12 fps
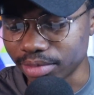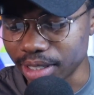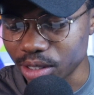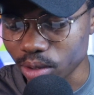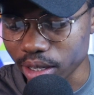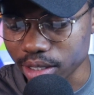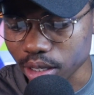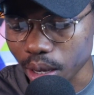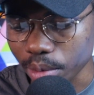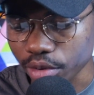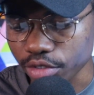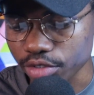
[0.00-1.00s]
This one is
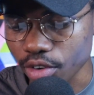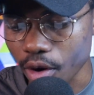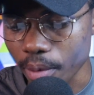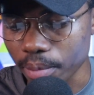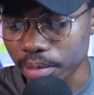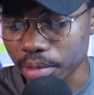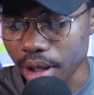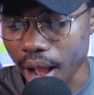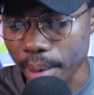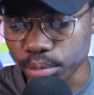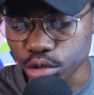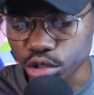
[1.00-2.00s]
coming from
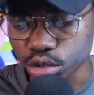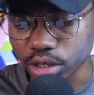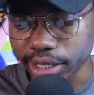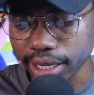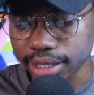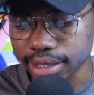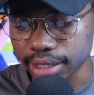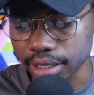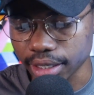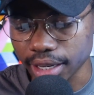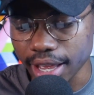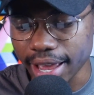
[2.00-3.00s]
Amuzu
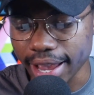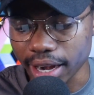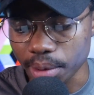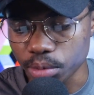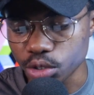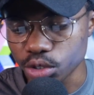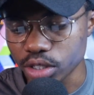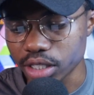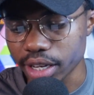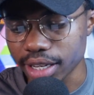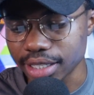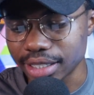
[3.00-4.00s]
Dixon. And Amuzu
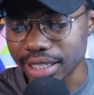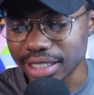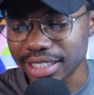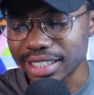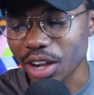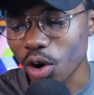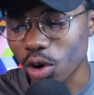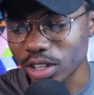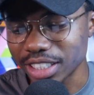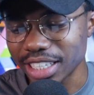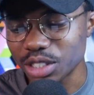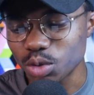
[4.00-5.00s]
says, this is the
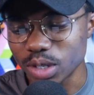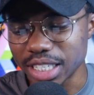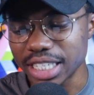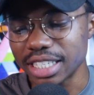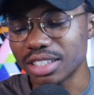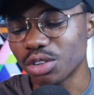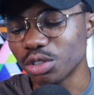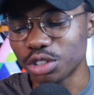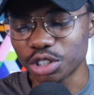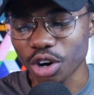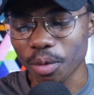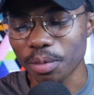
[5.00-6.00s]
content we need.
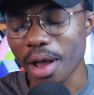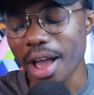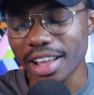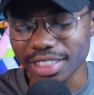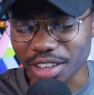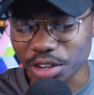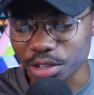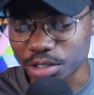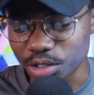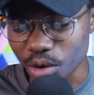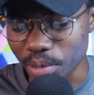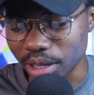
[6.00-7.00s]
Good job. Thank you
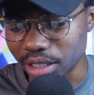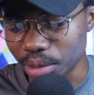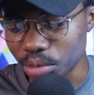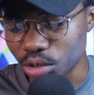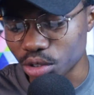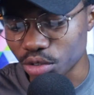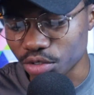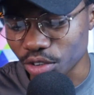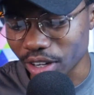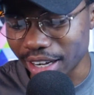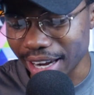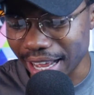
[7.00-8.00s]
so much, Amuzu,
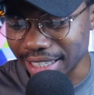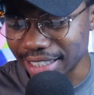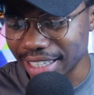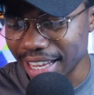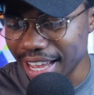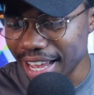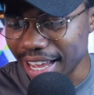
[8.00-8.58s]
for that